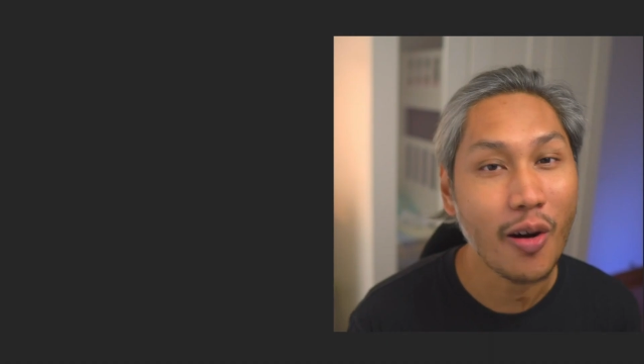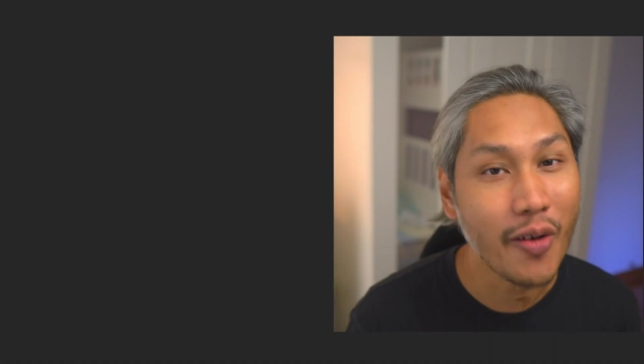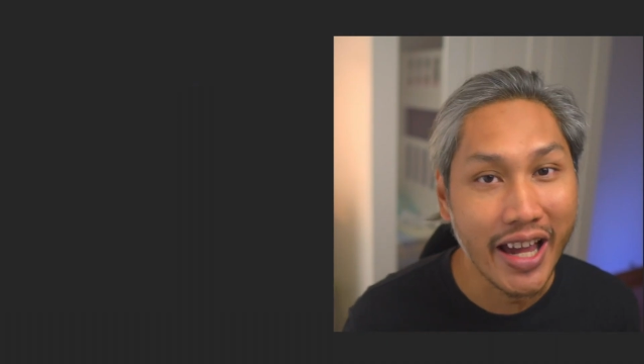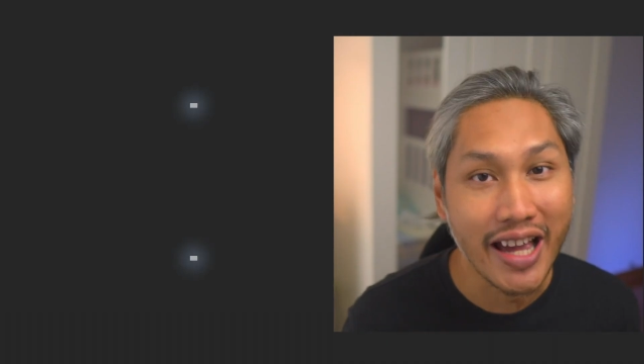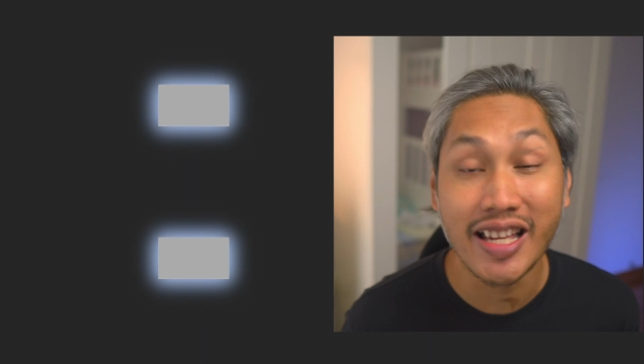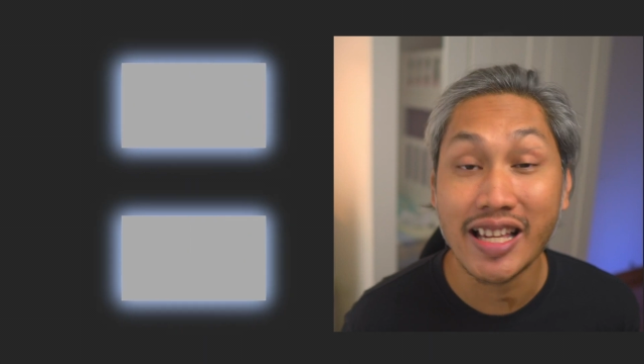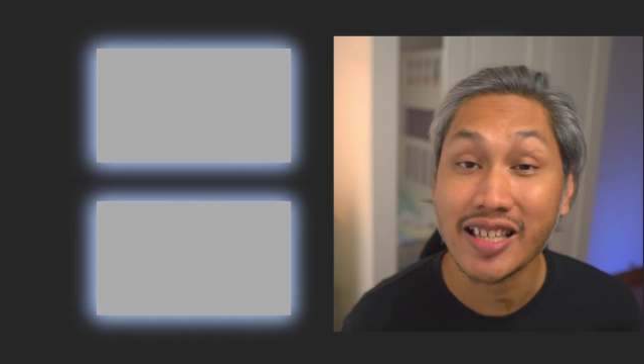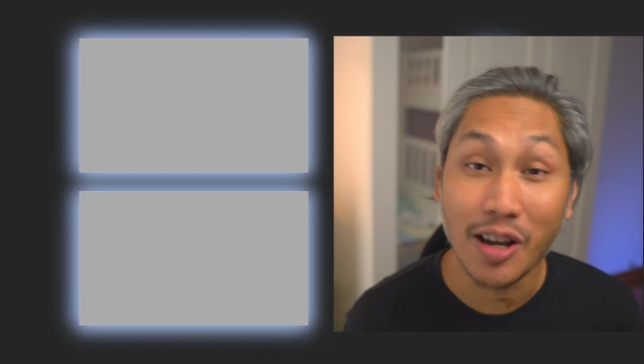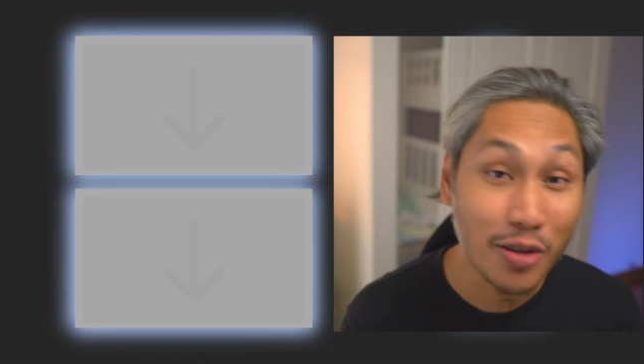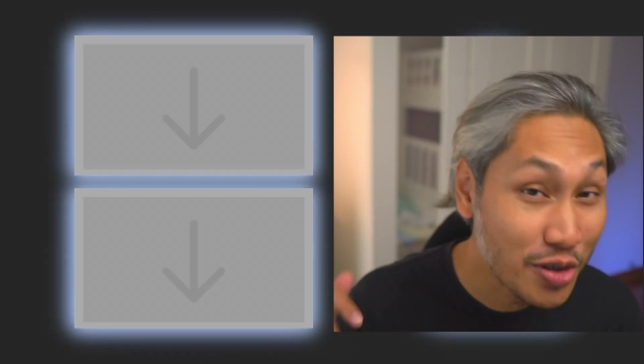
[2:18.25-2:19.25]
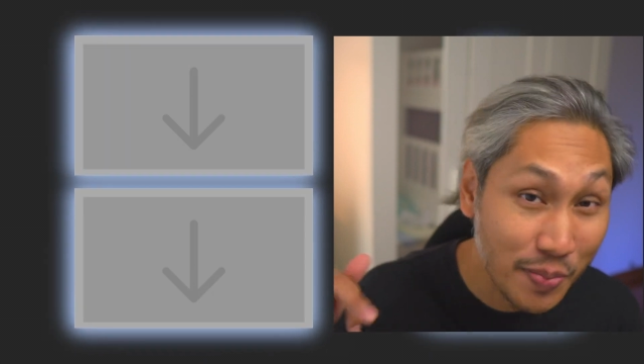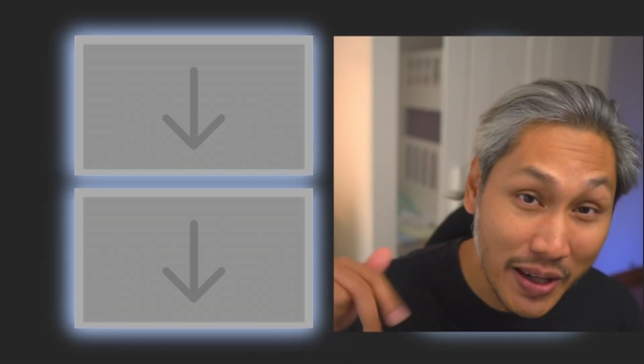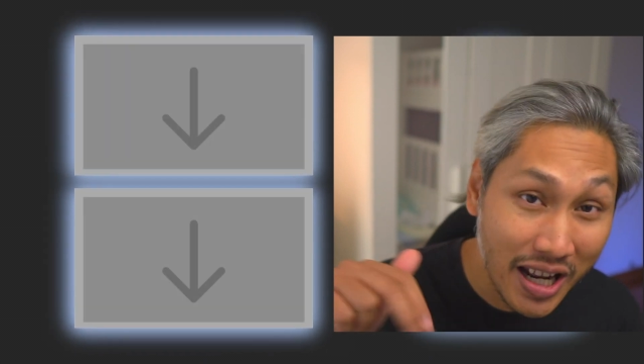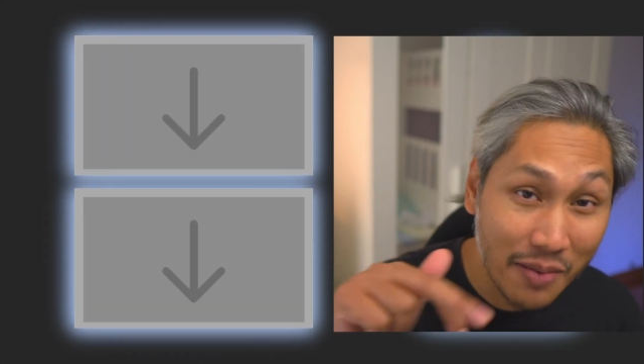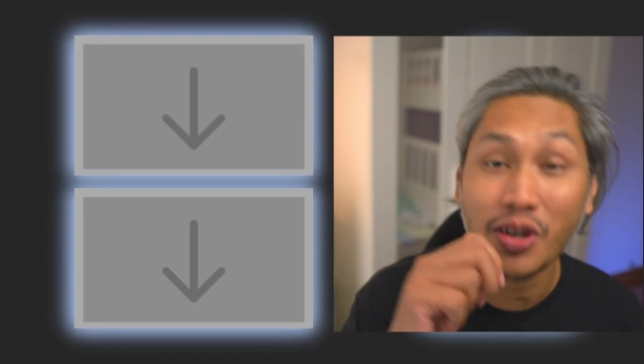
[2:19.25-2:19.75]
Alright guys, that's how you
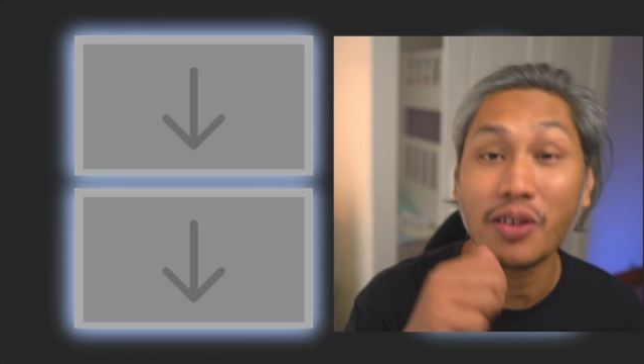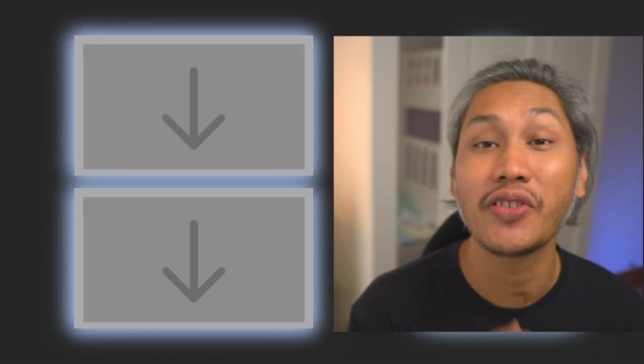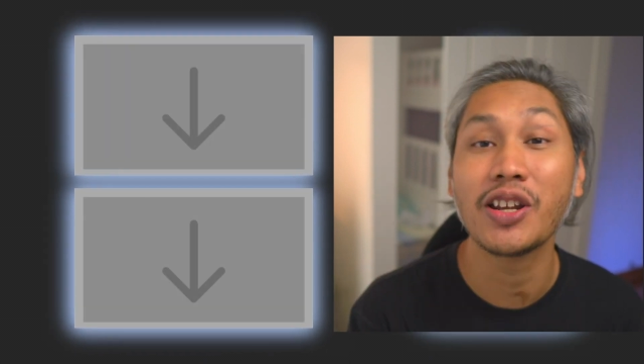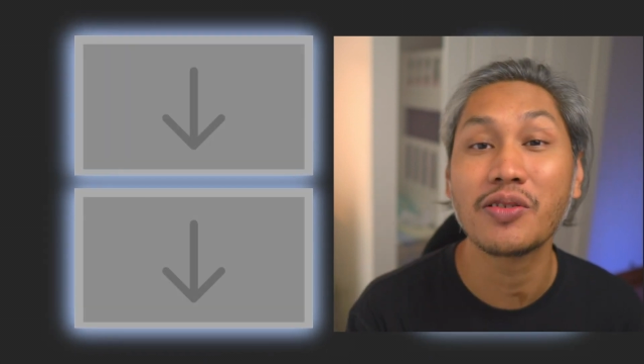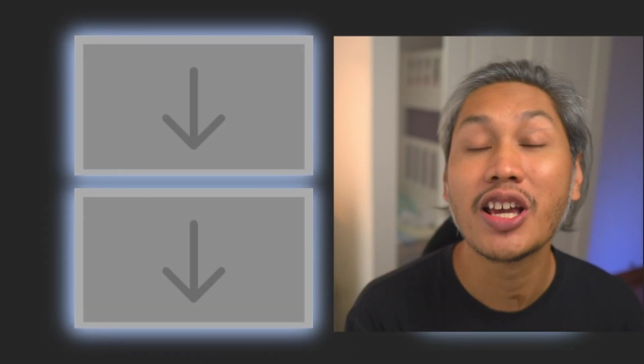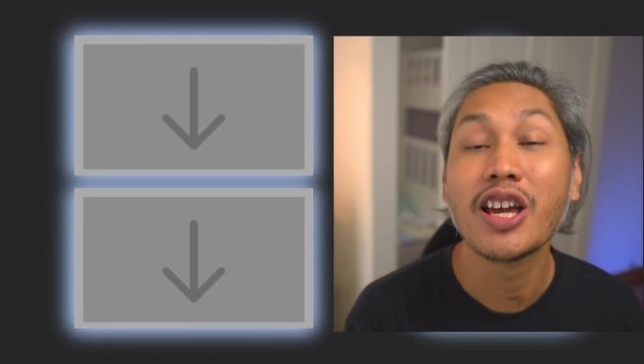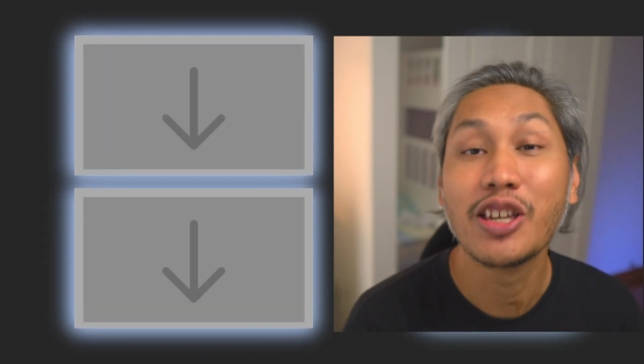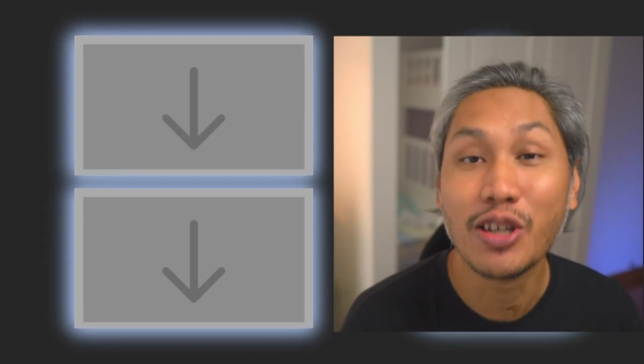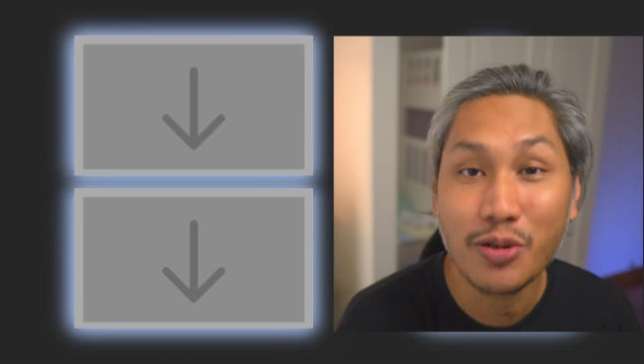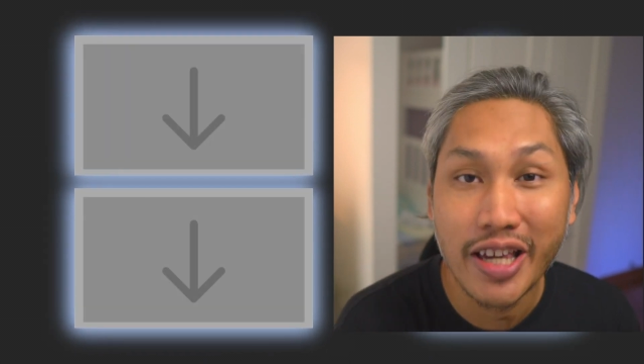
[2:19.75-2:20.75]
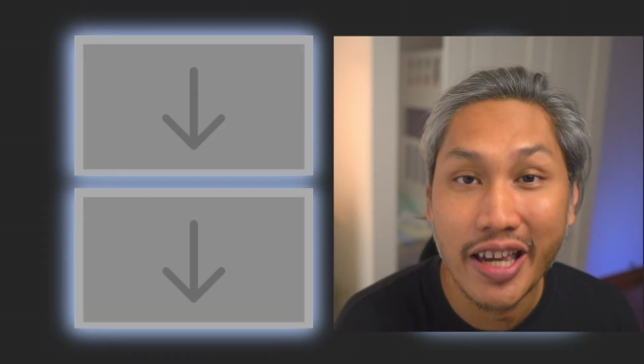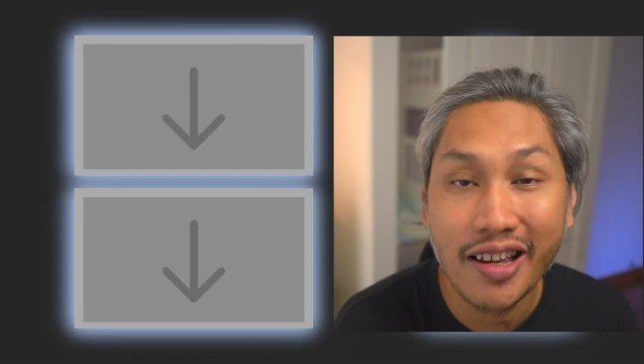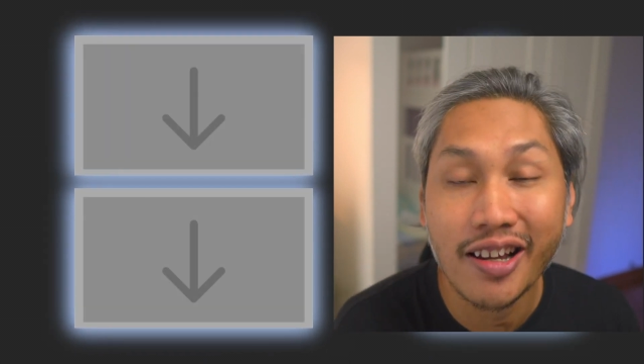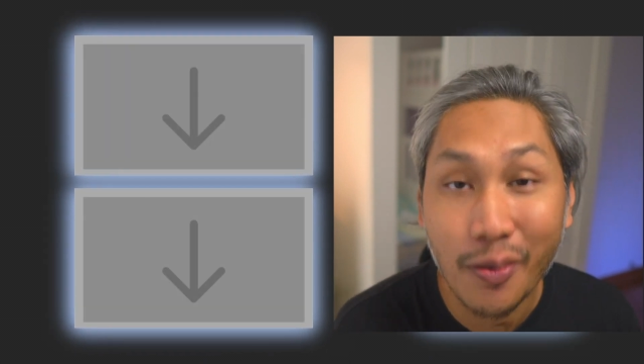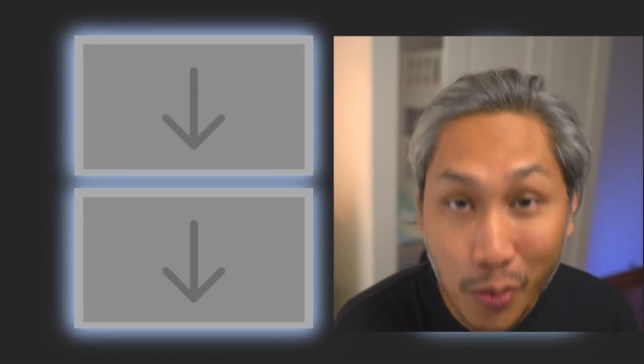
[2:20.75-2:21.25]
speed up your videos
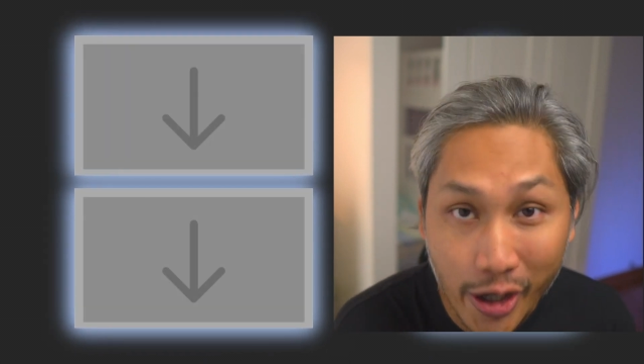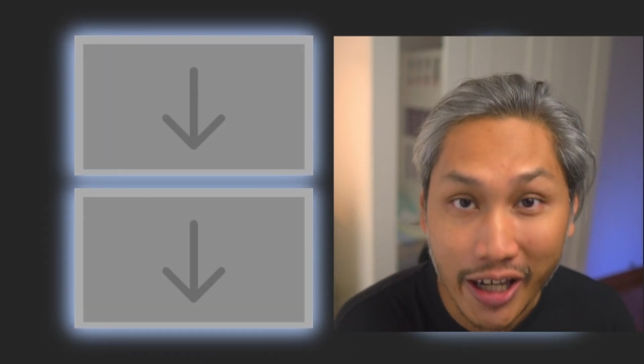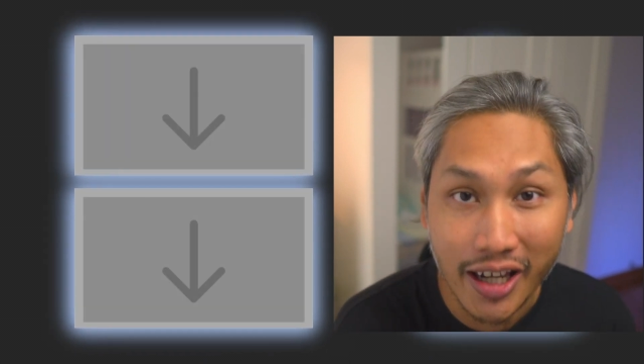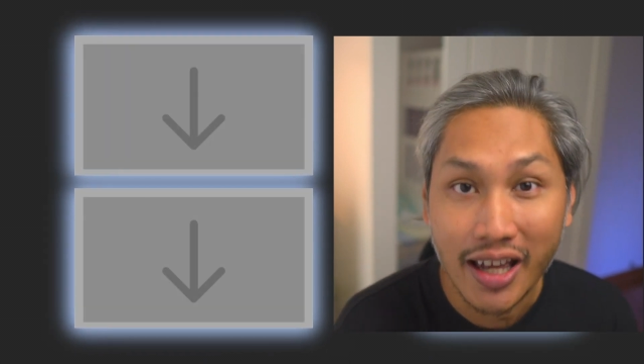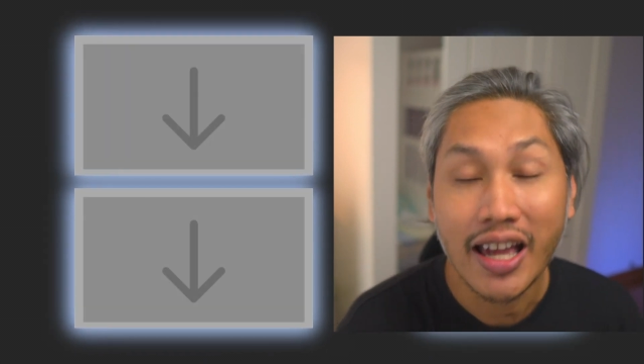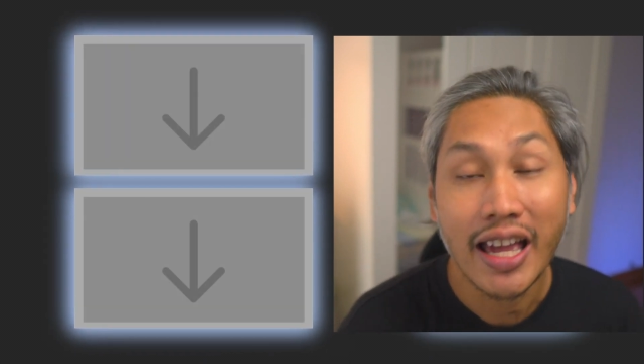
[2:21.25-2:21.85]
using Kapwing.